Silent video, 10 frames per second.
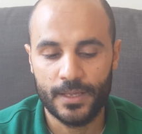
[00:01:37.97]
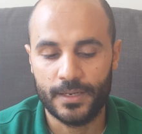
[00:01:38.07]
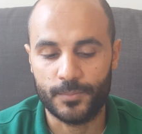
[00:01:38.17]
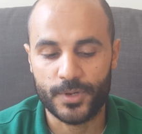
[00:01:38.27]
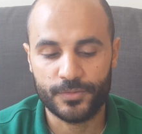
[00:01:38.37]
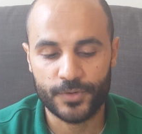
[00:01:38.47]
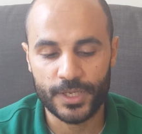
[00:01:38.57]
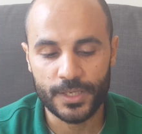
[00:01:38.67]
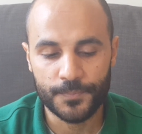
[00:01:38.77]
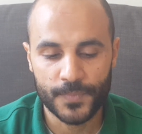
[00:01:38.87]
Number
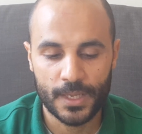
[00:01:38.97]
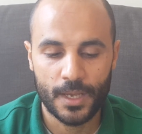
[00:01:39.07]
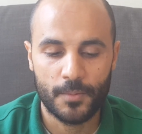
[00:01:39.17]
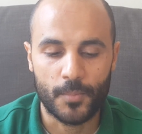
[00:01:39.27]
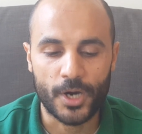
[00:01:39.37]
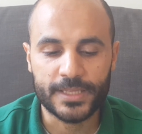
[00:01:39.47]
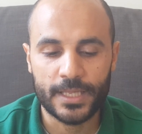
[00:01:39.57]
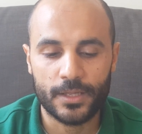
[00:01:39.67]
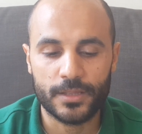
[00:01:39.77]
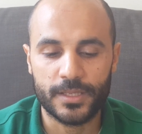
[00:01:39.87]
three, marked
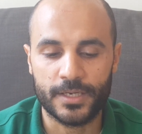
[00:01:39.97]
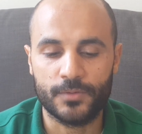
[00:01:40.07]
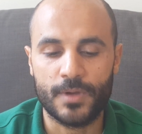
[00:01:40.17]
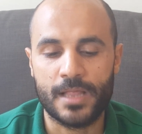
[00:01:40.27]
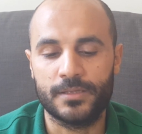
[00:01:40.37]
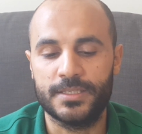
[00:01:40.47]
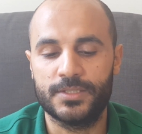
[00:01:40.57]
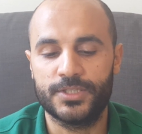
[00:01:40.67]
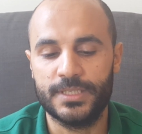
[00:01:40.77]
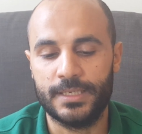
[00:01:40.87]
health inequalities
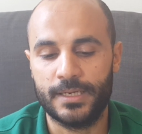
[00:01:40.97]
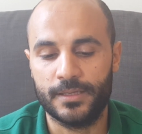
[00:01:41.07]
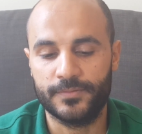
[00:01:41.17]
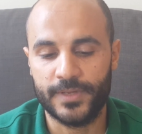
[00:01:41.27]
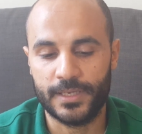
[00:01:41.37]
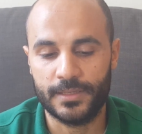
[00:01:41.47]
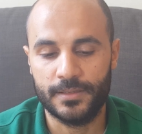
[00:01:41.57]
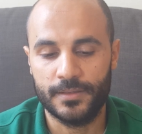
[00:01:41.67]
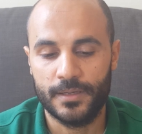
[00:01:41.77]
are seen in elevated